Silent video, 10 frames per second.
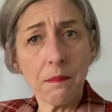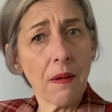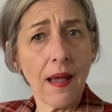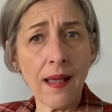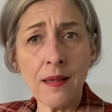
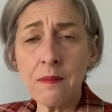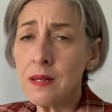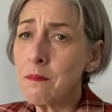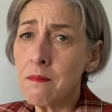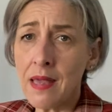
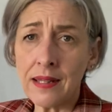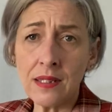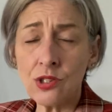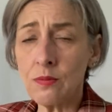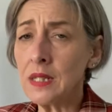payment
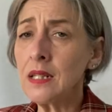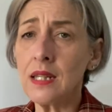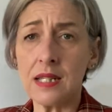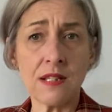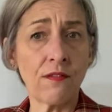management
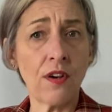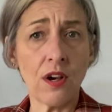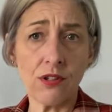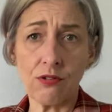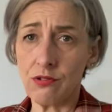is
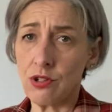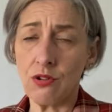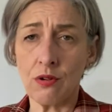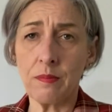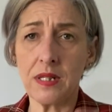vital to
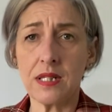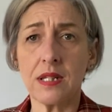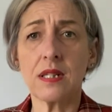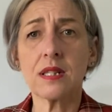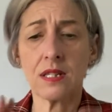your
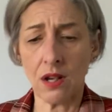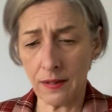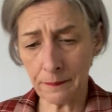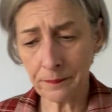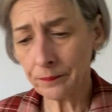business.
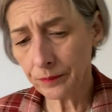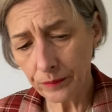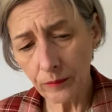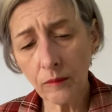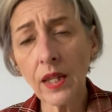So
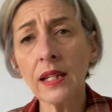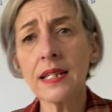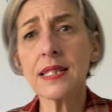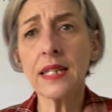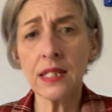
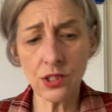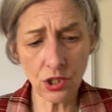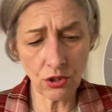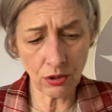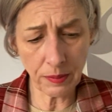let's get into
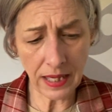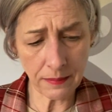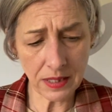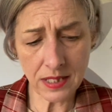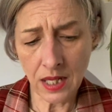your
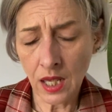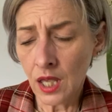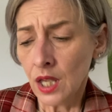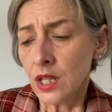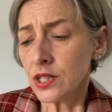payments.
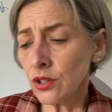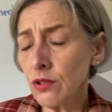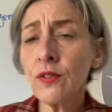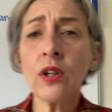So I